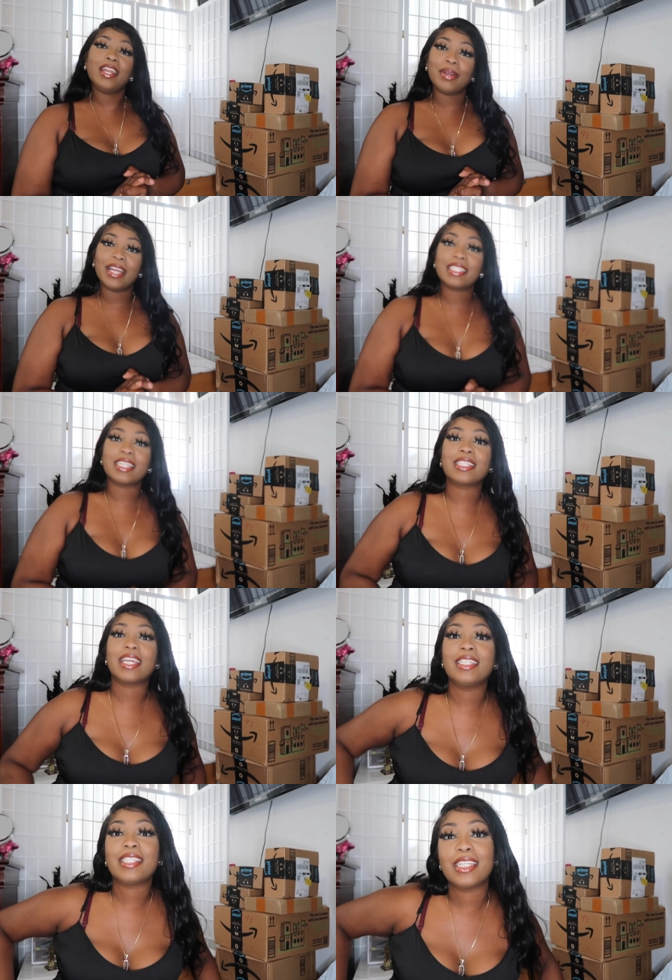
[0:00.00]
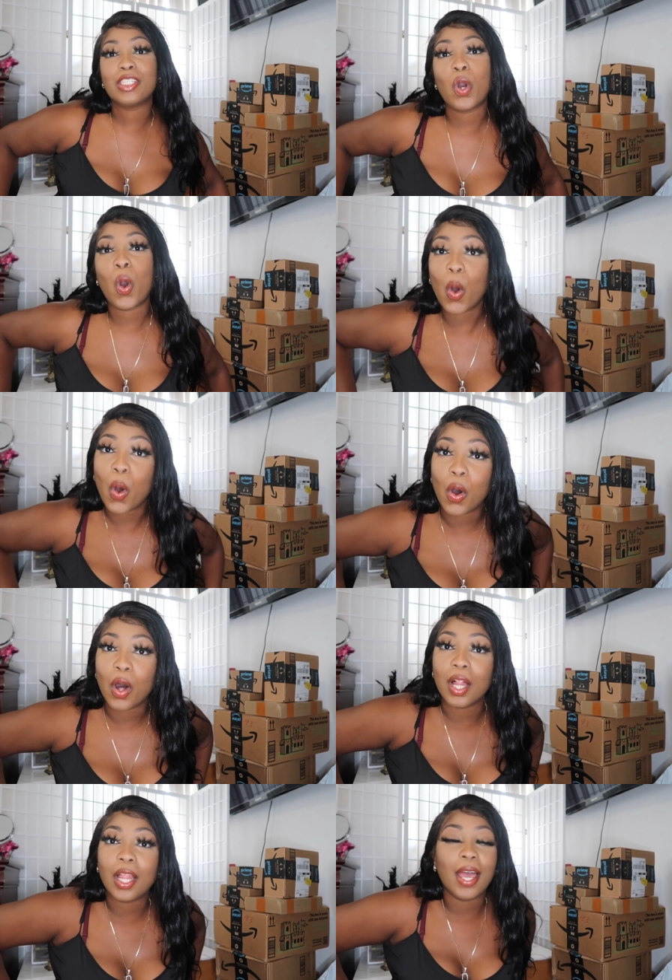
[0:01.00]
anyways let's get into this
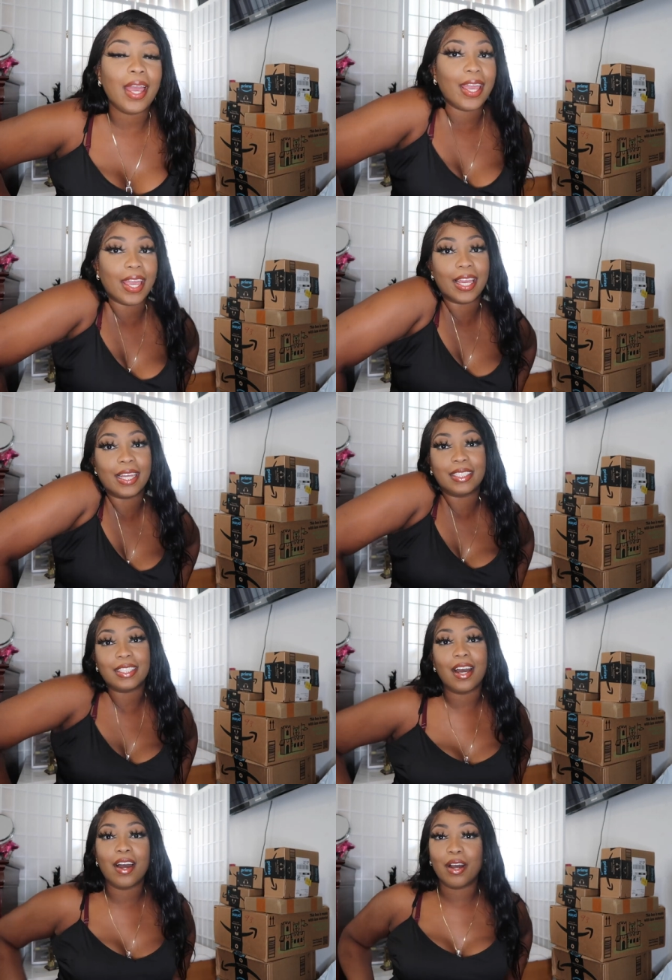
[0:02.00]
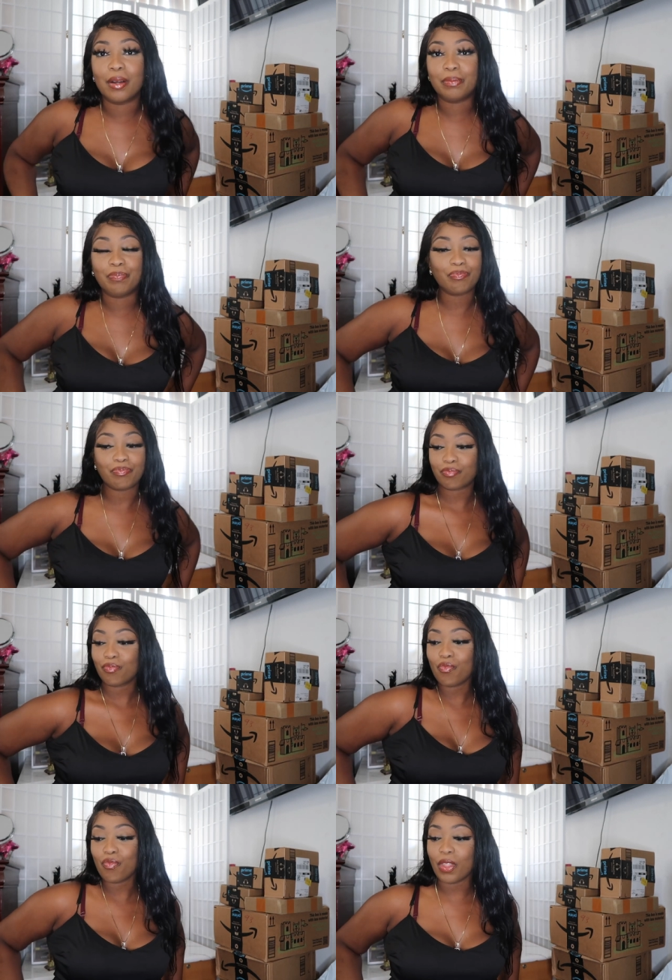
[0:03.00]
haul and um
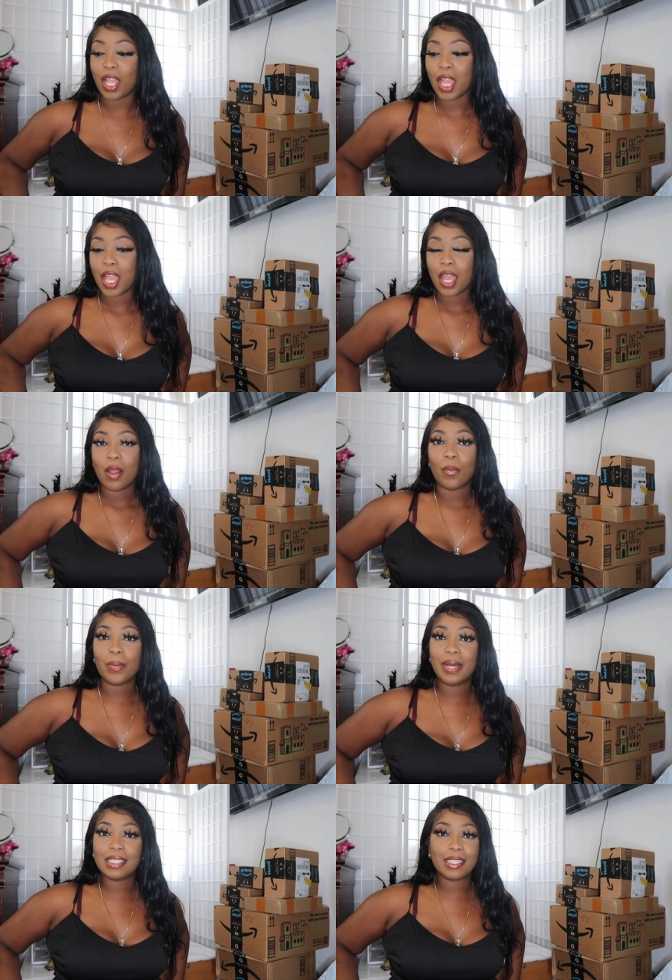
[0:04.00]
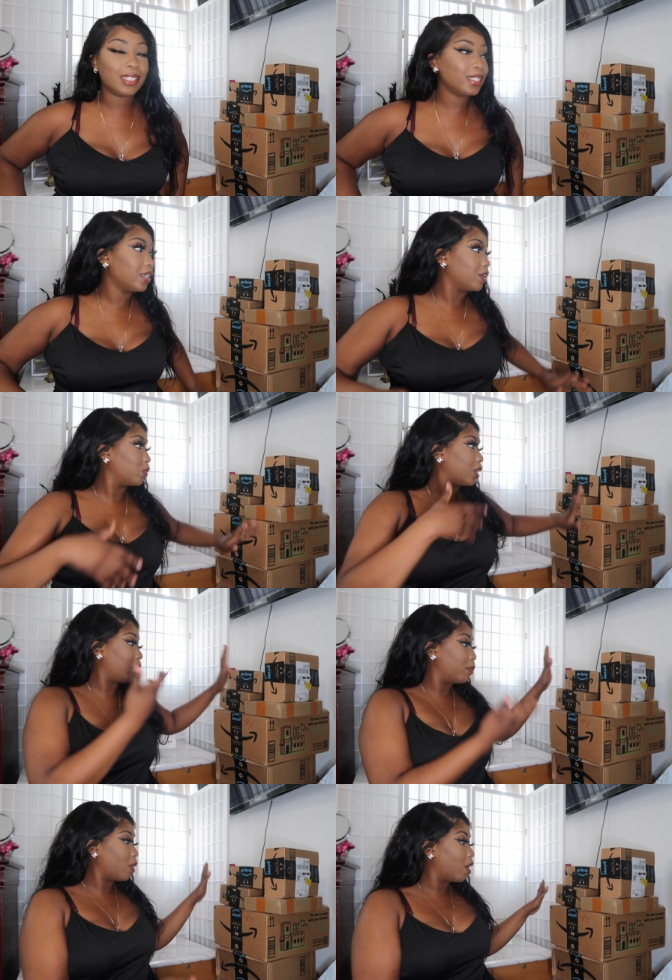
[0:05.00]
we about to see what
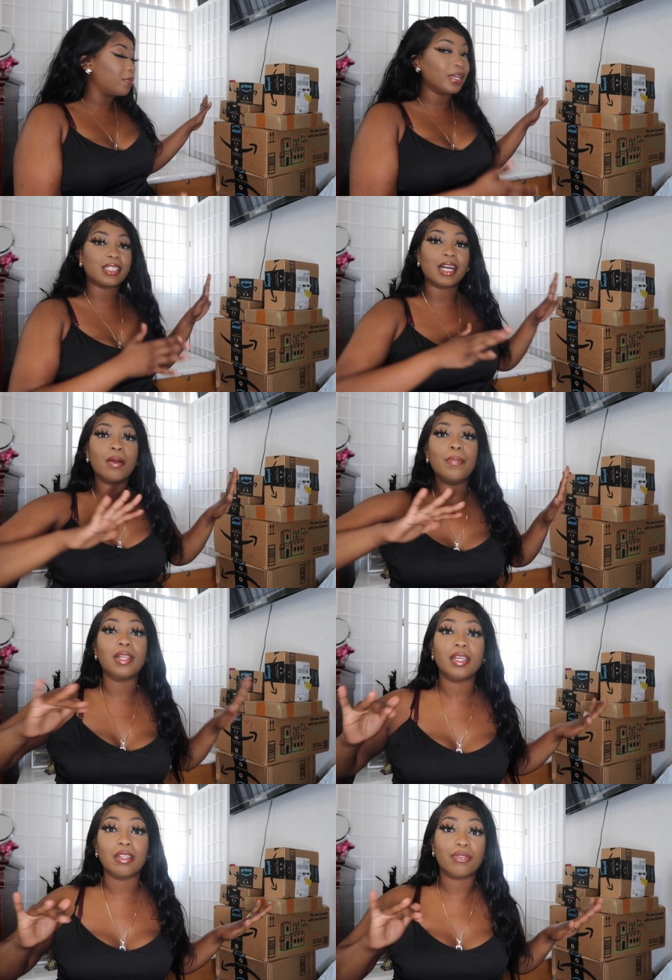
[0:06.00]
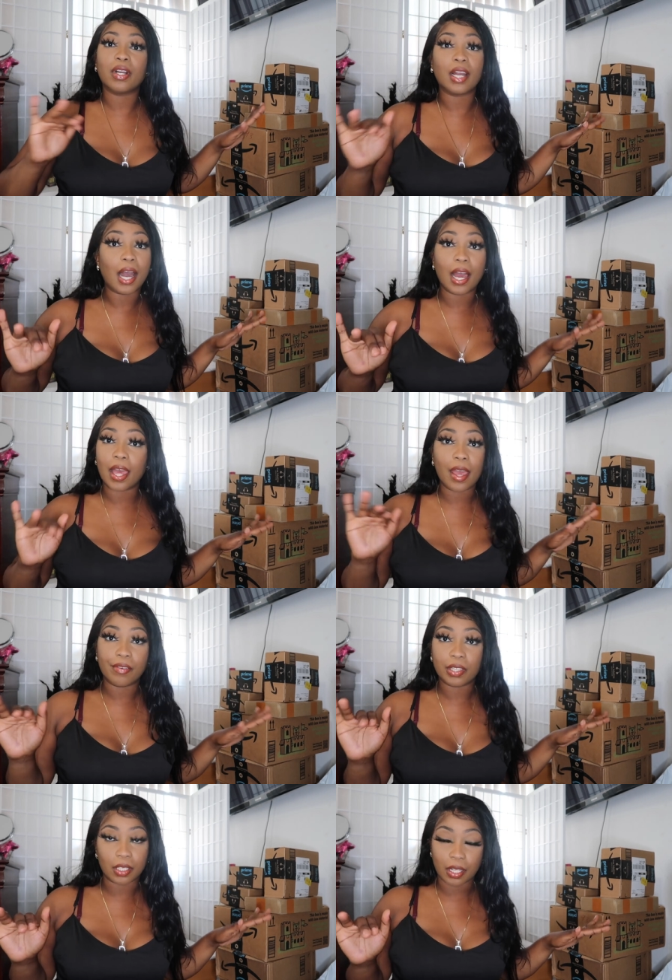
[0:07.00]
I bought because I completely forgot
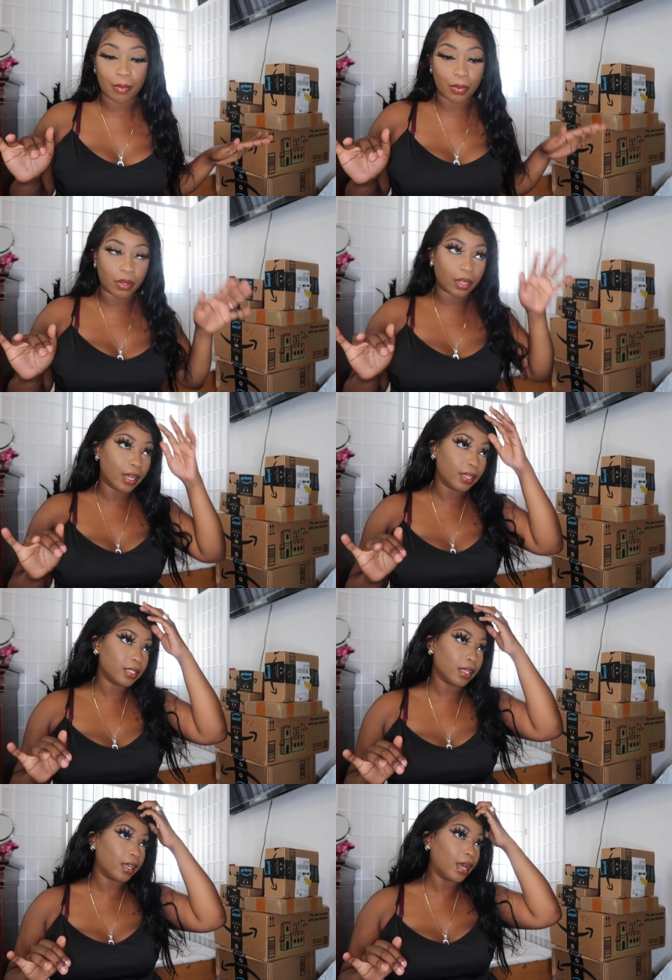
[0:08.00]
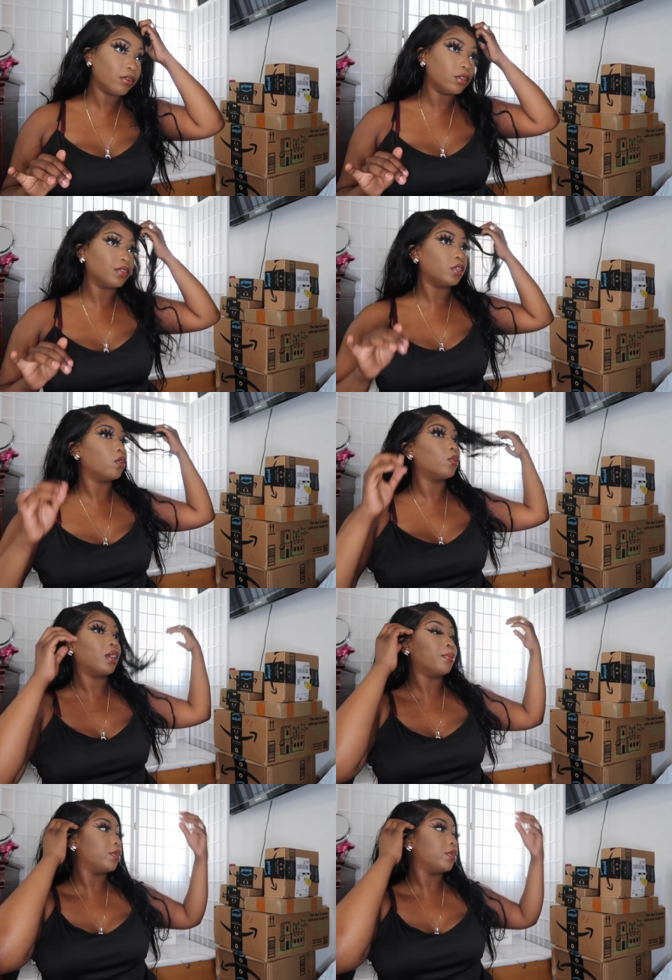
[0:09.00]
everything that I bought guys like I don't even know what I